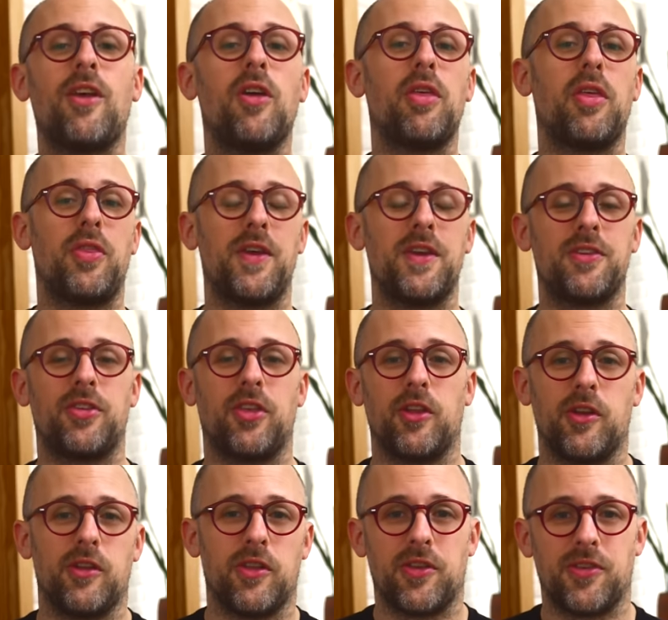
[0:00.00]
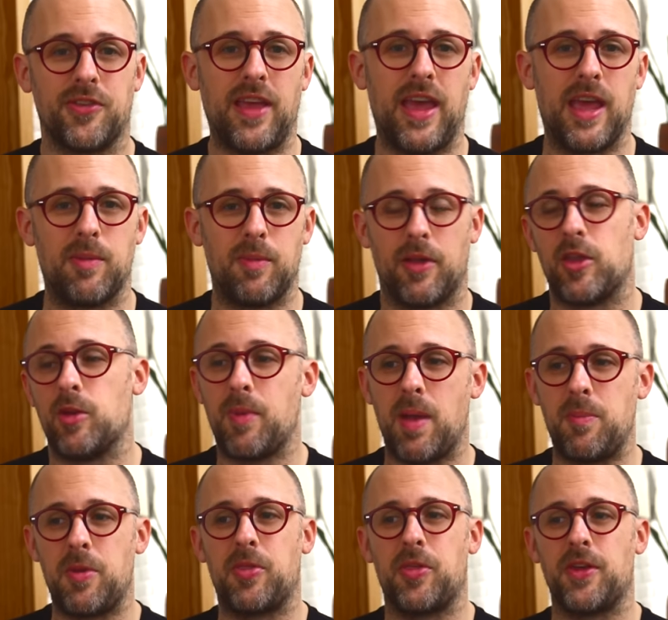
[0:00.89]
all the things that are the same, and you
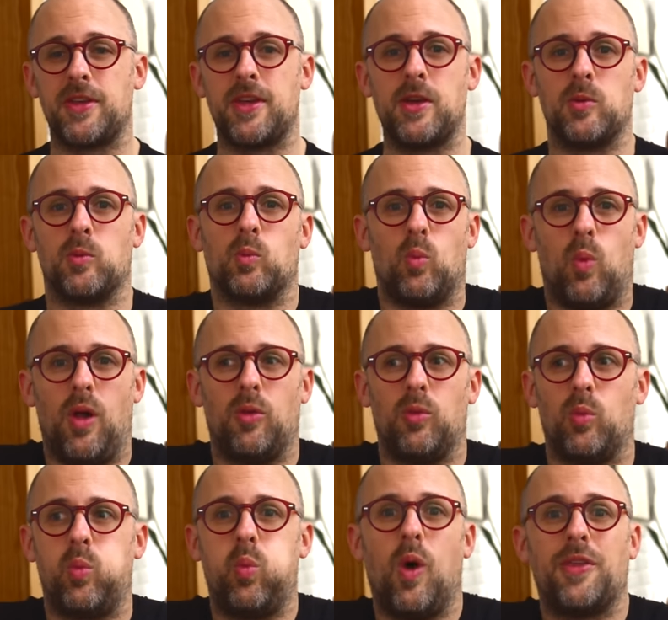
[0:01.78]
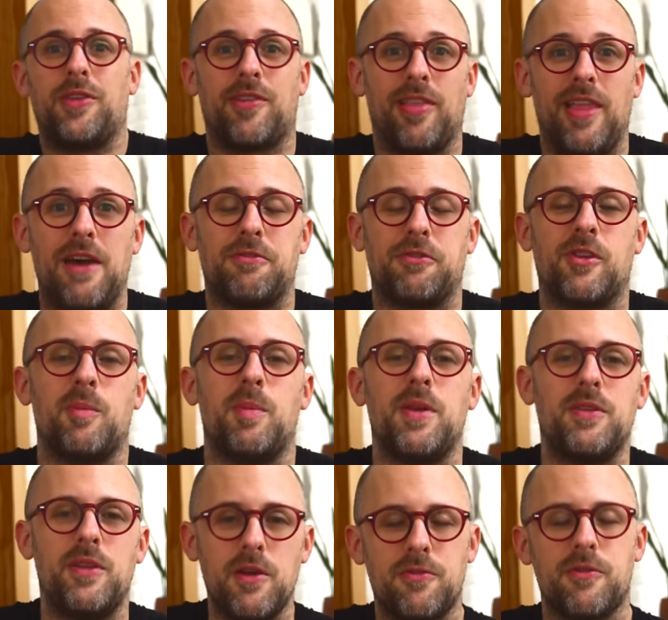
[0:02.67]
might be thinking, well, what's left to
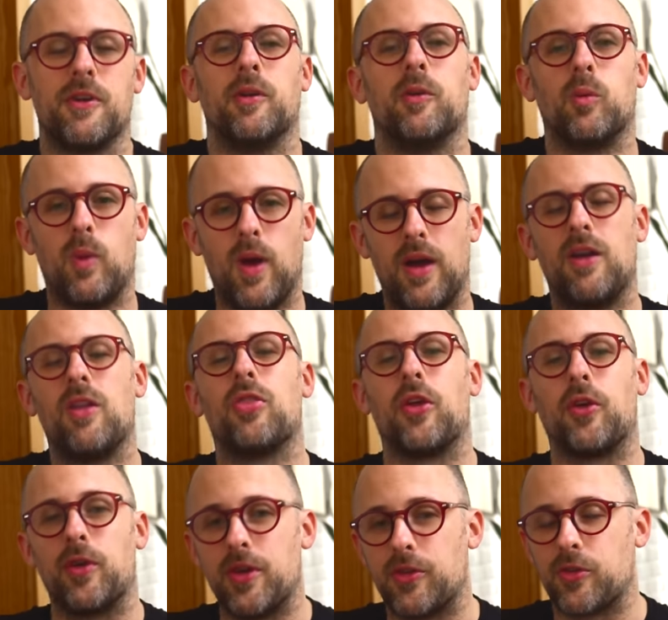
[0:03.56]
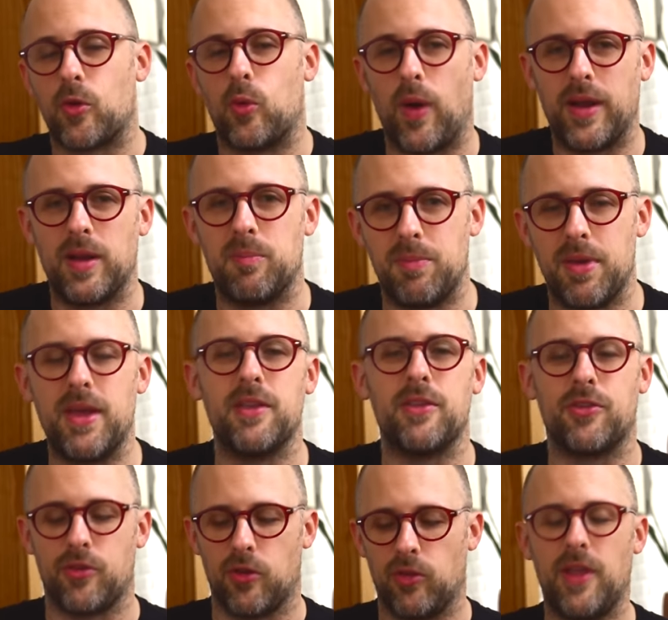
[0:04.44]
be different? Well, there is quite a
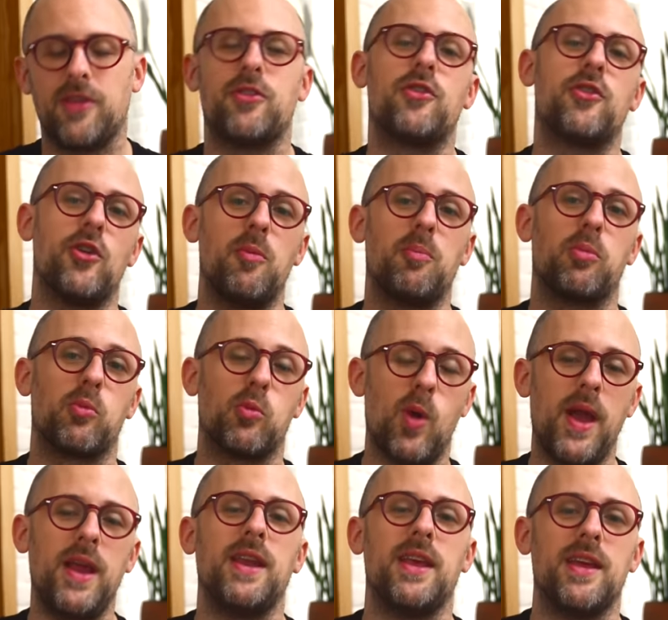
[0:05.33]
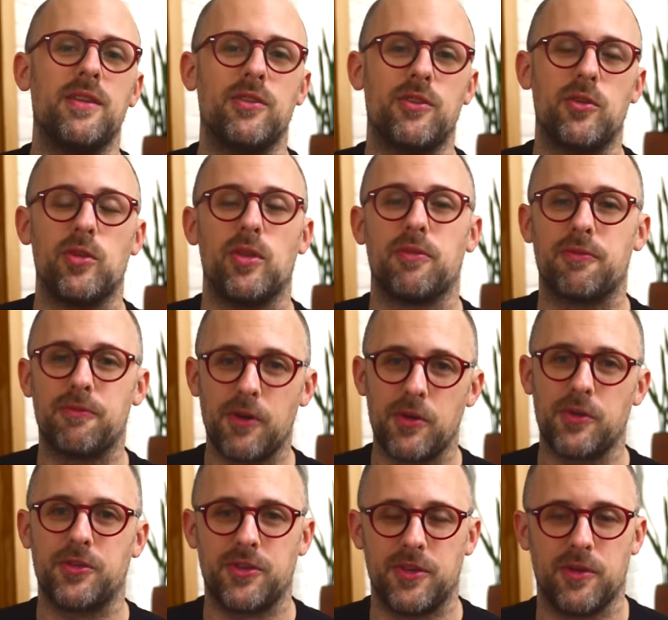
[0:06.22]
bit, so let's jump right into the
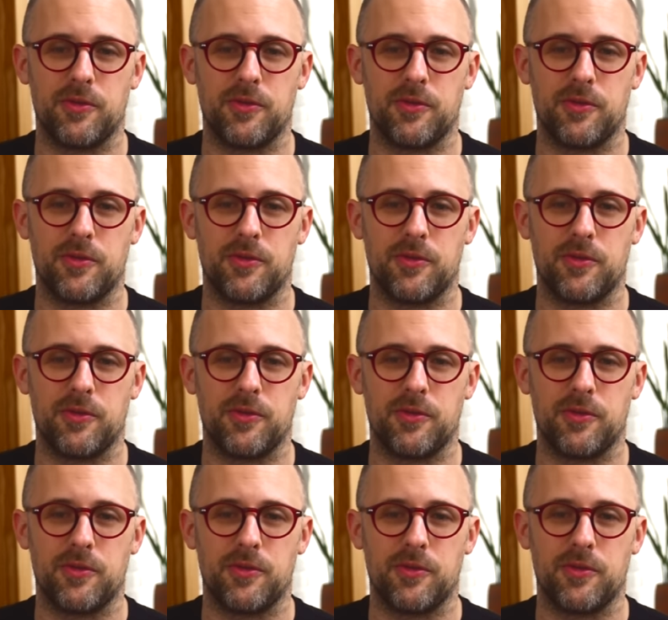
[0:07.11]
first